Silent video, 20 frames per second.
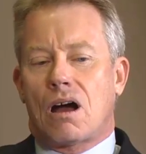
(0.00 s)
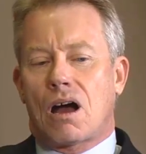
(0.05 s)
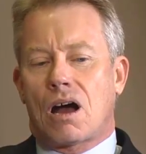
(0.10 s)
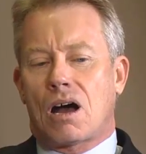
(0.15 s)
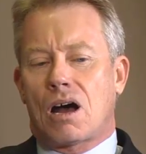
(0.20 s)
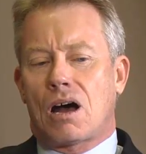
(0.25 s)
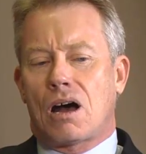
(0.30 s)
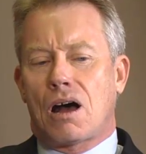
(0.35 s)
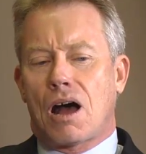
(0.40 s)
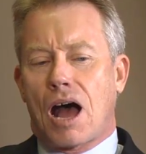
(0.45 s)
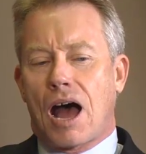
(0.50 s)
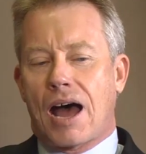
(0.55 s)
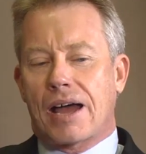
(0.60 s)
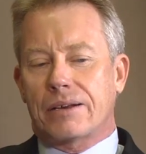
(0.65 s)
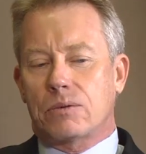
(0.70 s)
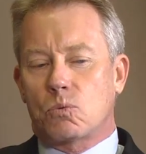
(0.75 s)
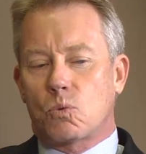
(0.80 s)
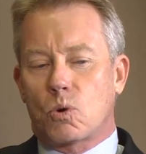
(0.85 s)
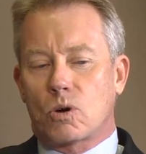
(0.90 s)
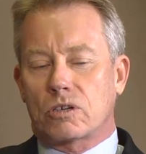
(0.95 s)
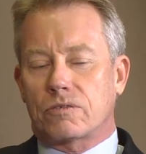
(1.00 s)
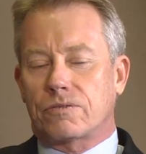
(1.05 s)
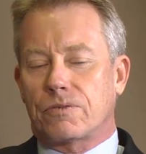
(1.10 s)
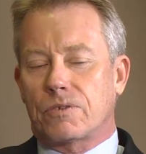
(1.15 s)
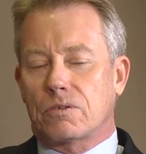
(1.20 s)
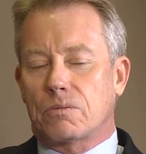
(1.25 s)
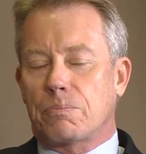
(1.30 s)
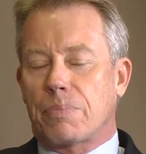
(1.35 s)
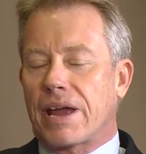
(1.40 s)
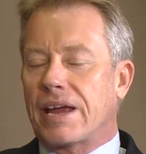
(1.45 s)
I'd worked
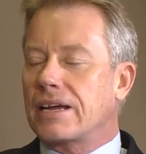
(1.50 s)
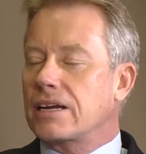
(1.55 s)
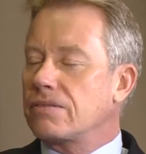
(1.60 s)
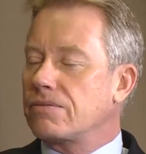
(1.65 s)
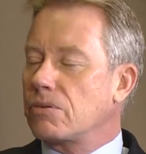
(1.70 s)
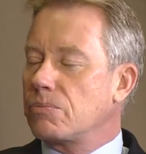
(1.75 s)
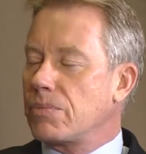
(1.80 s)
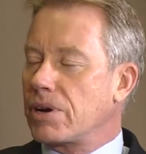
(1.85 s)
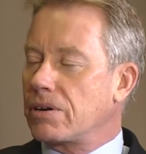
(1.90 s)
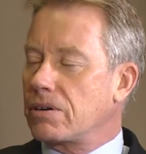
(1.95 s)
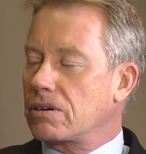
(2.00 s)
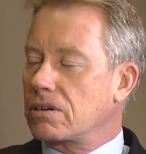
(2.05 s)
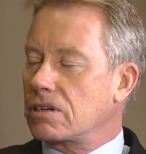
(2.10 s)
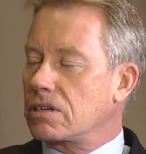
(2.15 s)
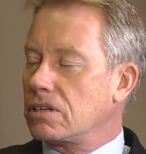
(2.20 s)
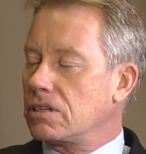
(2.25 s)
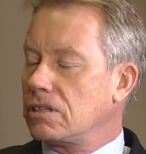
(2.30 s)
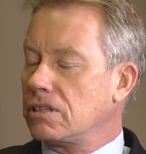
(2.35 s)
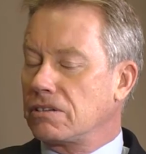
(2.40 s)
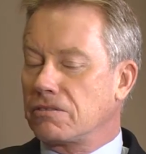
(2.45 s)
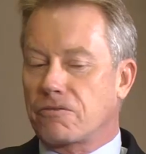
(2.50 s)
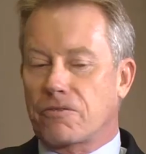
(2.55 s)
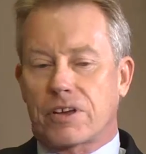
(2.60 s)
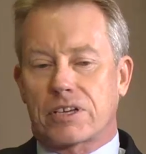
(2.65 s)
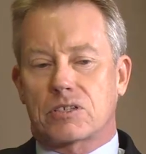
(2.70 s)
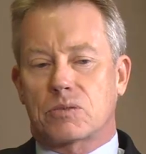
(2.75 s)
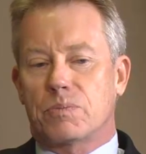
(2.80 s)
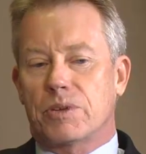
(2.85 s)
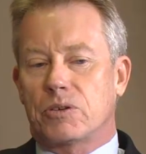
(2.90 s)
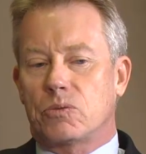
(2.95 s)
for Bank of America
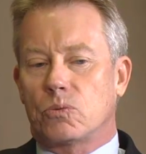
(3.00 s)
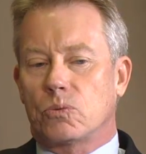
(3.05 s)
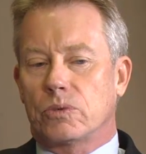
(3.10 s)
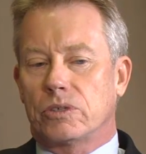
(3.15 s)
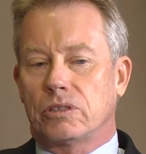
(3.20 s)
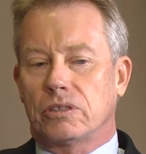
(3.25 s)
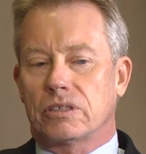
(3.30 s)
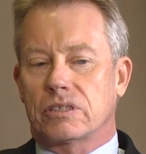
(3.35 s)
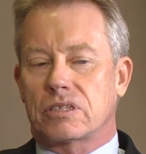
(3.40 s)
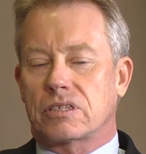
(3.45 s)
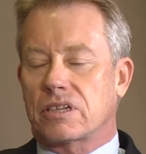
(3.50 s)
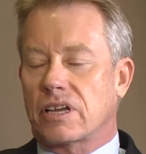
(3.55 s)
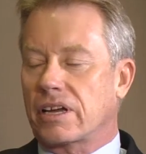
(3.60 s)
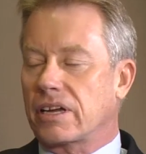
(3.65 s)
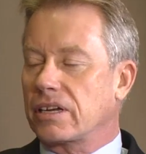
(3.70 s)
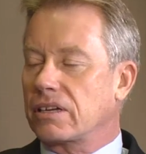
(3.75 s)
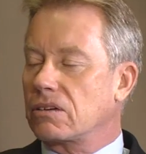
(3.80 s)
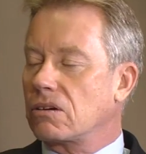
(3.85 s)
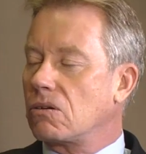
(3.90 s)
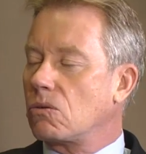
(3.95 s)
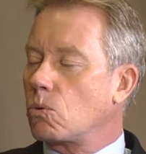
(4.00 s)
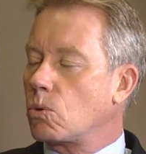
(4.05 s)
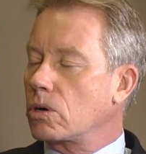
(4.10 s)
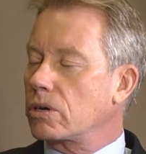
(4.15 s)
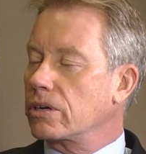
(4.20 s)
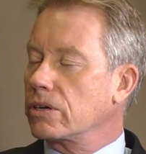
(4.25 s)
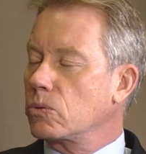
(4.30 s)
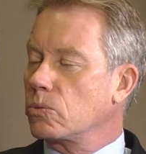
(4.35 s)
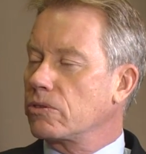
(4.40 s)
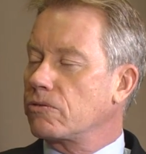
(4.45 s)
Investment Real Estate,
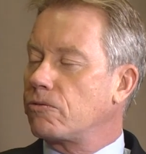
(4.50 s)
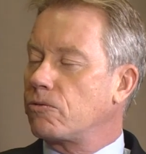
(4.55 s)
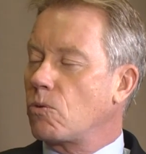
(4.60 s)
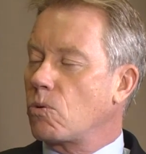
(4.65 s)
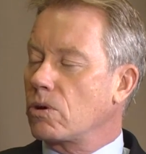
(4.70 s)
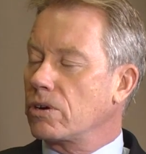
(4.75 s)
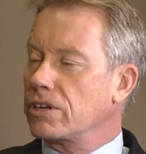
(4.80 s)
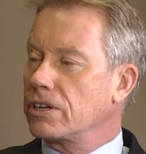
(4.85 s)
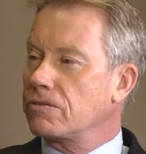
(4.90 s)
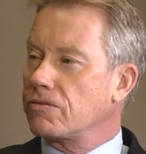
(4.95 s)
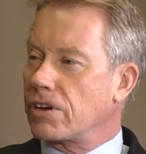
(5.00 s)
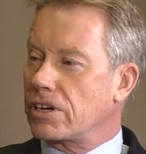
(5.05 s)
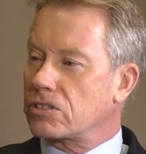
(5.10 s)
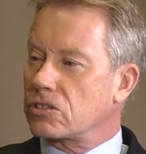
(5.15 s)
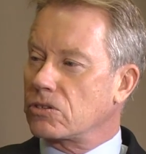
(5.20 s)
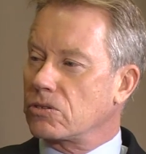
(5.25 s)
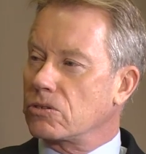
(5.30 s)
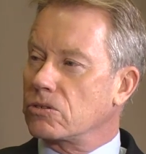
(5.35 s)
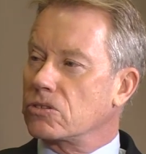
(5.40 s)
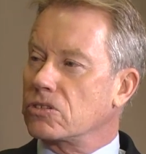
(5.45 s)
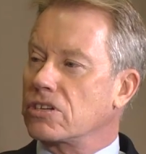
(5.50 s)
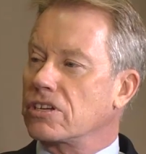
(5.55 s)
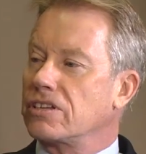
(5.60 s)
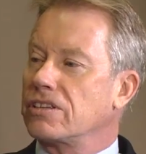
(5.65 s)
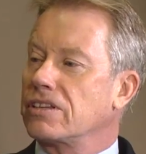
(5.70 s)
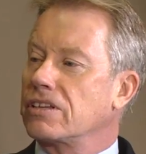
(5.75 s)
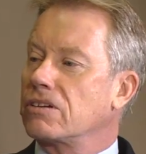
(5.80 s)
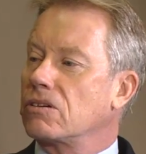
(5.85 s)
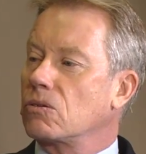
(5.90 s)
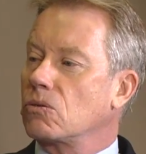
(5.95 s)
working with foreign investors
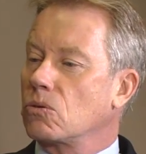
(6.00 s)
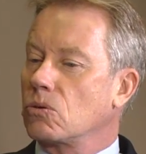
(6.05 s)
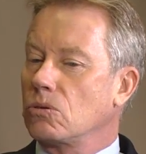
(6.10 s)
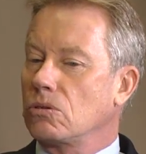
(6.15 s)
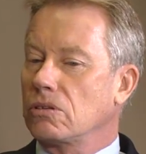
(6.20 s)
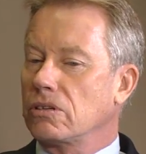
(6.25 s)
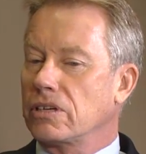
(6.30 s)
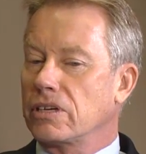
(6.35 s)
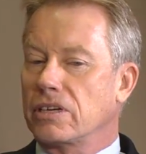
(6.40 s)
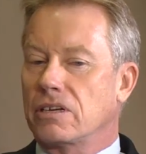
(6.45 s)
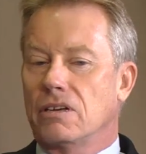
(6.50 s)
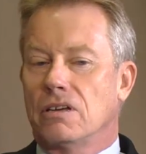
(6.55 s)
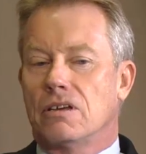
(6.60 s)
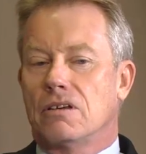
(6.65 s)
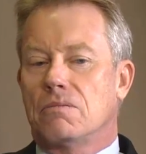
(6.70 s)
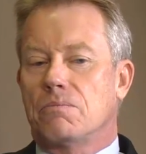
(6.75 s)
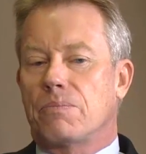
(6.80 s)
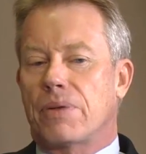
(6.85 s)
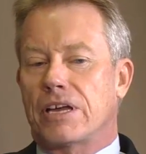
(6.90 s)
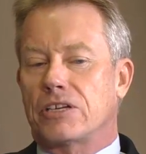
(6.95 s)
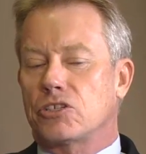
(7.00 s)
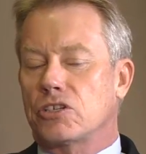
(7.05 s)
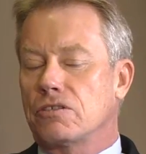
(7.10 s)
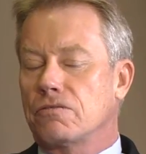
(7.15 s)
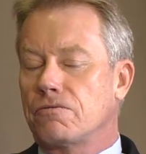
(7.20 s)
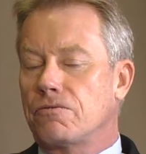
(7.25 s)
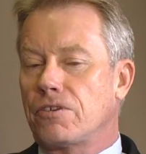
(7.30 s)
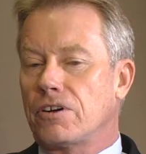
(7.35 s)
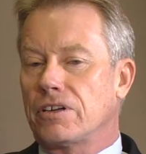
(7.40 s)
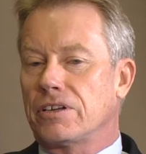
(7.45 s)
in the early
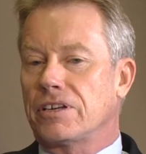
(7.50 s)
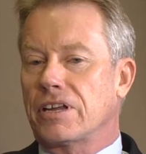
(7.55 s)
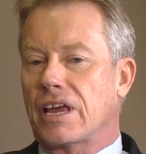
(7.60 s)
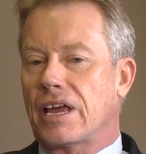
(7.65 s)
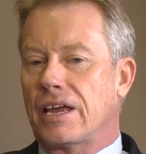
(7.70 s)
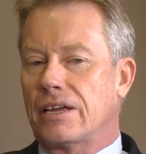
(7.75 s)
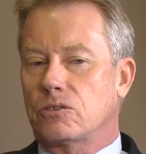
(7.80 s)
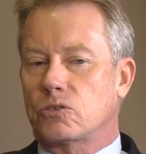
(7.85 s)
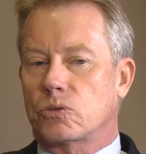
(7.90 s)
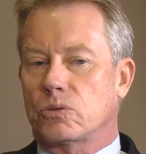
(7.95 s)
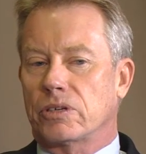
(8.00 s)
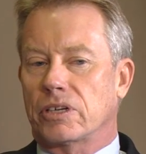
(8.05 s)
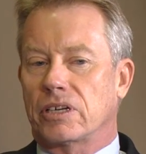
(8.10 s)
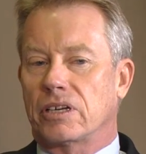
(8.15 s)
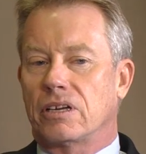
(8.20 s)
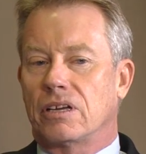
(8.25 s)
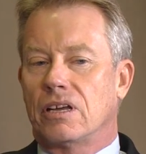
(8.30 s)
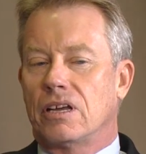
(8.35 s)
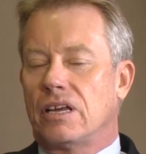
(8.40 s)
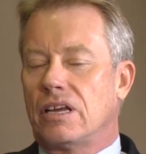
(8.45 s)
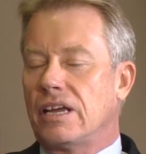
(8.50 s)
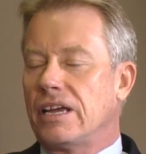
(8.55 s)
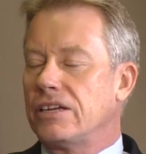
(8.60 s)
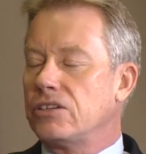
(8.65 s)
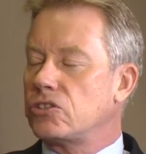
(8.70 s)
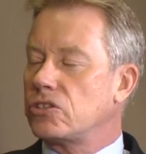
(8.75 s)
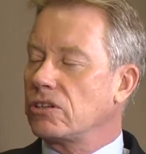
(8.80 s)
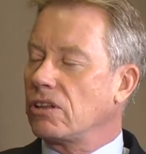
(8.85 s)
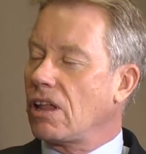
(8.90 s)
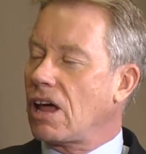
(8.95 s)
pension fund entry.
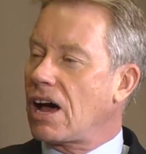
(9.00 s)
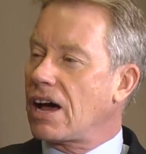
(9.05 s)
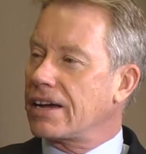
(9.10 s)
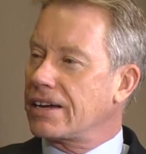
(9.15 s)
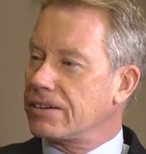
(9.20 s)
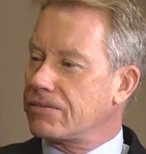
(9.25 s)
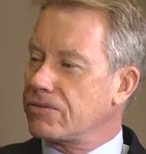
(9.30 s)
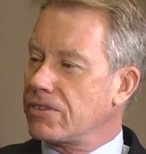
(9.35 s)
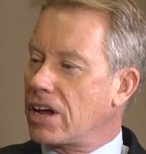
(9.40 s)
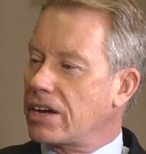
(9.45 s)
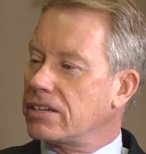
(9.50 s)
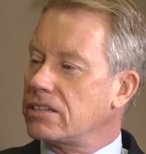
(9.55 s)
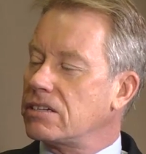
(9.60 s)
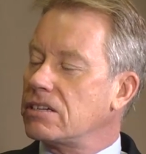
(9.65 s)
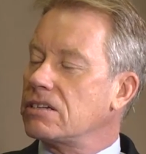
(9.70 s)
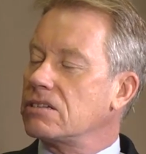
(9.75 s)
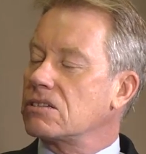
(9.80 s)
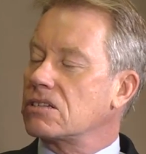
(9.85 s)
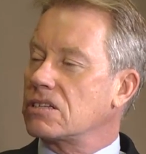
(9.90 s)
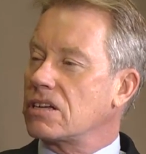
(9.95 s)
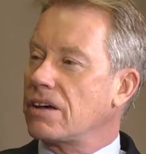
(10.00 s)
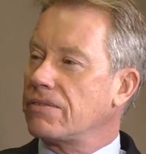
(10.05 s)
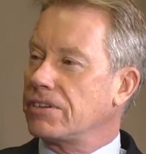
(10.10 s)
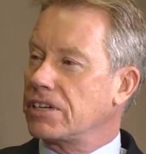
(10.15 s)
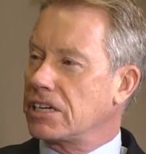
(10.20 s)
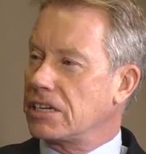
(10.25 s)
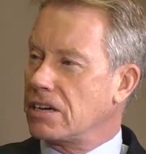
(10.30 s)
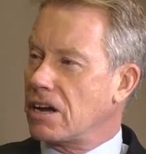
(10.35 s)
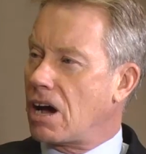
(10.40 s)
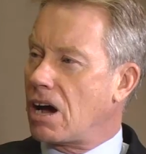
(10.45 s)
In July of
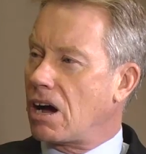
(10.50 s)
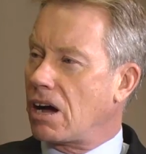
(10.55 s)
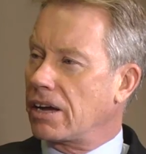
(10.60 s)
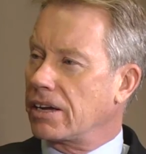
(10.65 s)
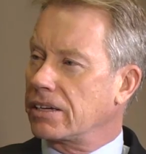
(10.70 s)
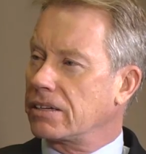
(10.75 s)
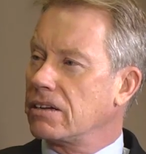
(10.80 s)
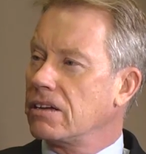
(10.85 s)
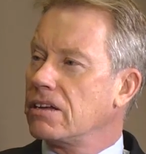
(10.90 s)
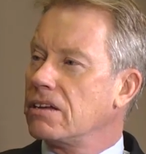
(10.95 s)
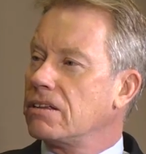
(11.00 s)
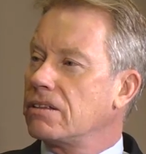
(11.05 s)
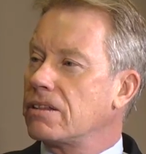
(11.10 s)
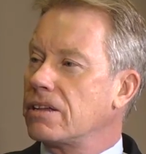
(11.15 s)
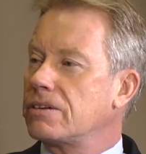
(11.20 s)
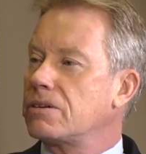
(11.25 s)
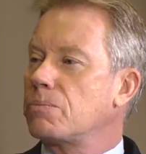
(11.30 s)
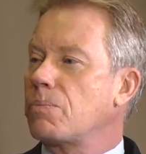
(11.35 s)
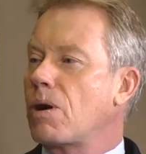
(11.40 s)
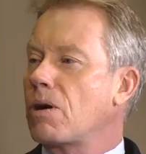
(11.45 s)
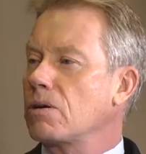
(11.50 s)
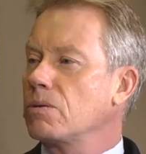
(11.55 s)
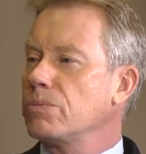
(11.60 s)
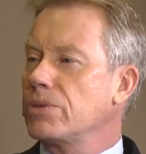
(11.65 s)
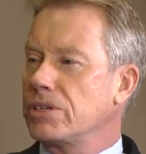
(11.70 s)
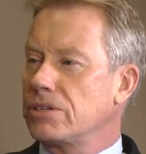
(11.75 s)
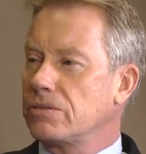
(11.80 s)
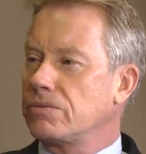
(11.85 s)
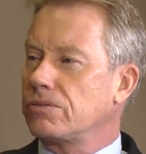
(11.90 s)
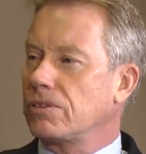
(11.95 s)
1979, the
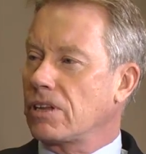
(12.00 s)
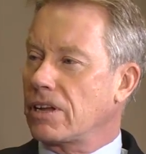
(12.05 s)
Department of